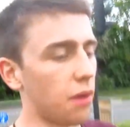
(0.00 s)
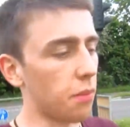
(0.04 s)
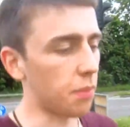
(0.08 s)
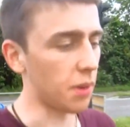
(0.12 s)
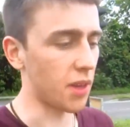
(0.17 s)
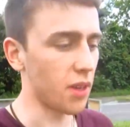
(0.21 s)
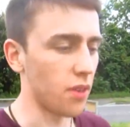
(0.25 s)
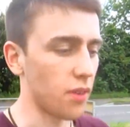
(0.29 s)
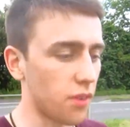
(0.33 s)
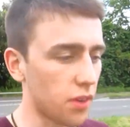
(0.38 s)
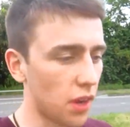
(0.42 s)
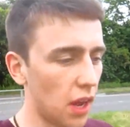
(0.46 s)

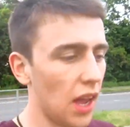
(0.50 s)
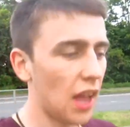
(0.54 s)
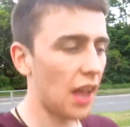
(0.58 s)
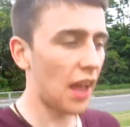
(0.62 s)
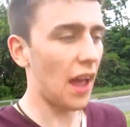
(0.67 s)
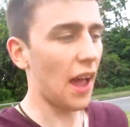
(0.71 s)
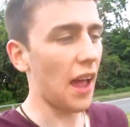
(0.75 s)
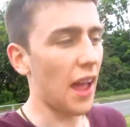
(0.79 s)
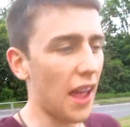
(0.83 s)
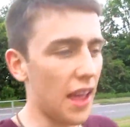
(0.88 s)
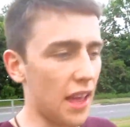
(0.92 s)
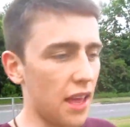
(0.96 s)
because
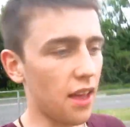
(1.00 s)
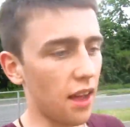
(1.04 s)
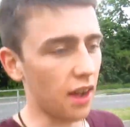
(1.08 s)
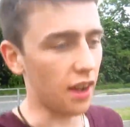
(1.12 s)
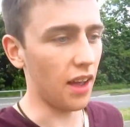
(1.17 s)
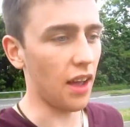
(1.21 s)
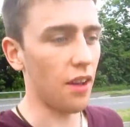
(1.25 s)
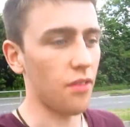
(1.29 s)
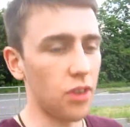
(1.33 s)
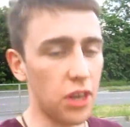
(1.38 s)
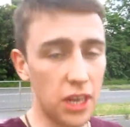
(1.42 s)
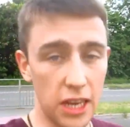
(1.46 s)
A, I
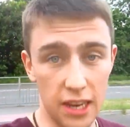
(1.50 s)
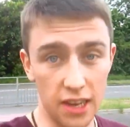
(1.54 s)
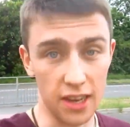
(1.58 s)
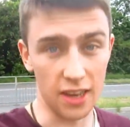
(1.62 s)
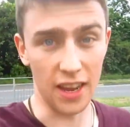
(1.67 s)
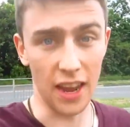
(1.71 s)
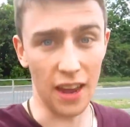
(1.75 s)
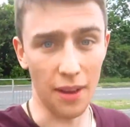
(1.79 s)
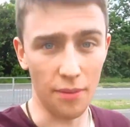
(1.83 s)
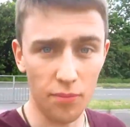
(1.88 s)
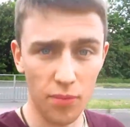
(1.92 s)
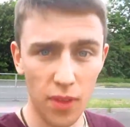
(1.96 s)
haven't eaten
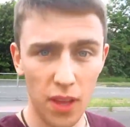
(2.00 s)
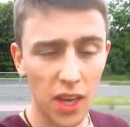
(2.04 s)
yet,